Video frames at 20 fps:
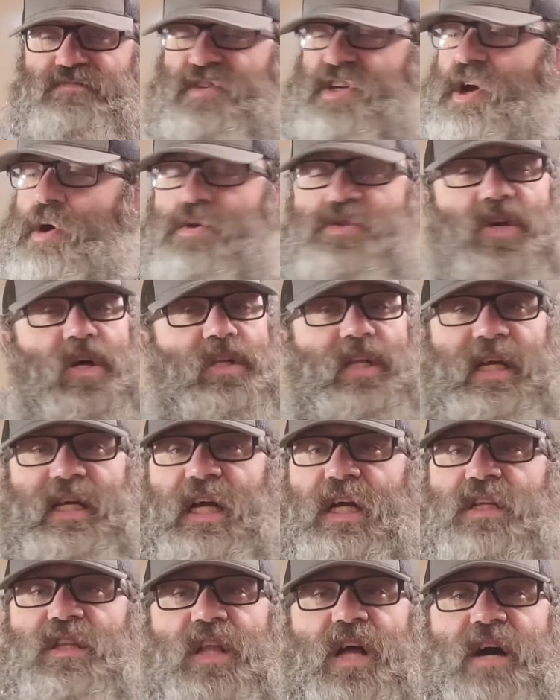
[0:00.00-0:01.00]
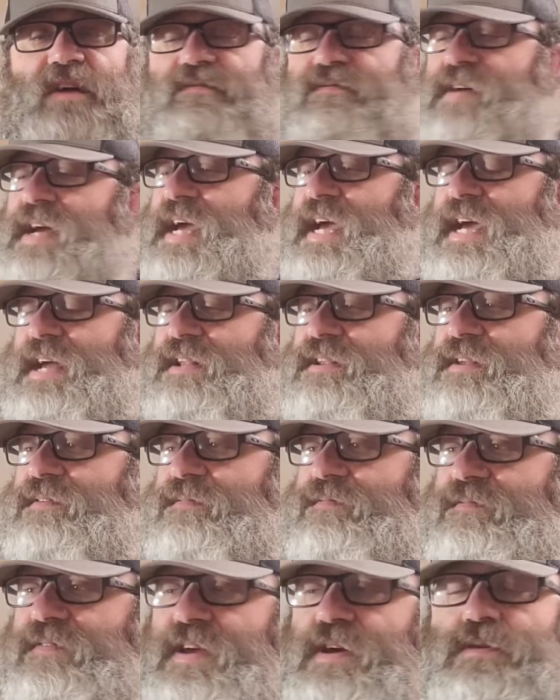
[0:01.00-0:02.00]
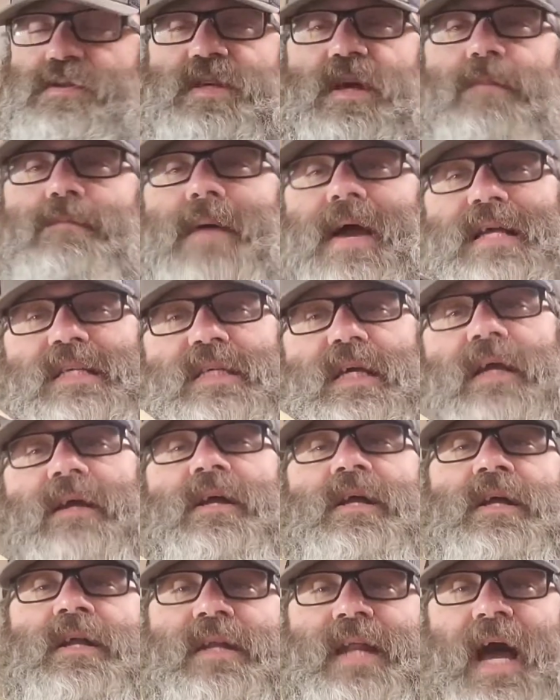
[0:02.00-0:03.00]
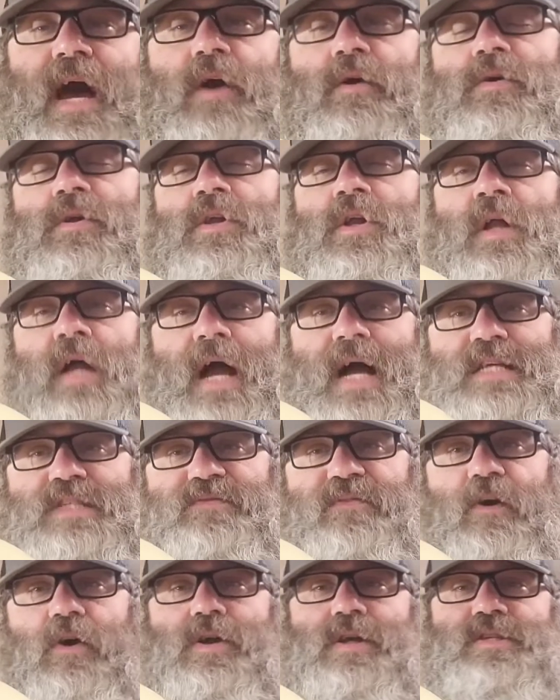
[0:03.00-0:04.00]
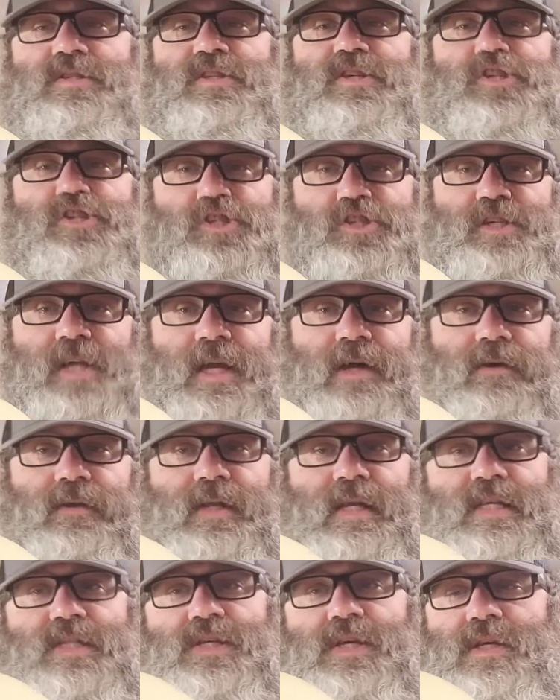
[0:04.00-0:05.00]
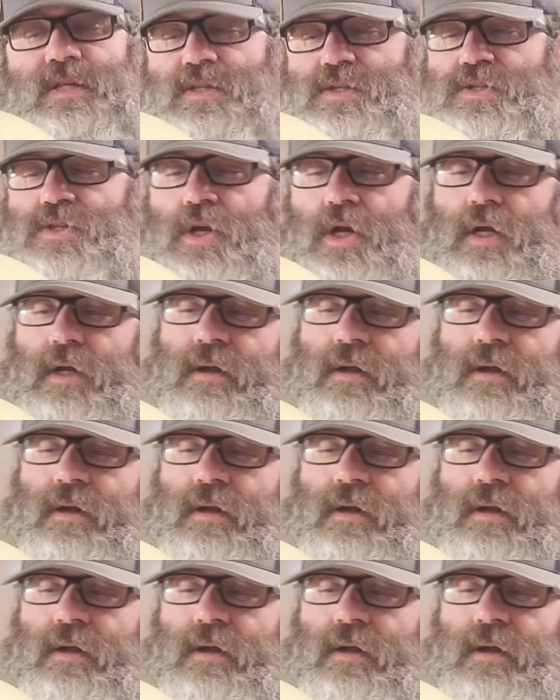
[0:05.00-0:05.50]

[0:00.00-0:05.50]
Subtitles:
goes on like a glove. It feels amazing. Now, as far as the shield is concerned,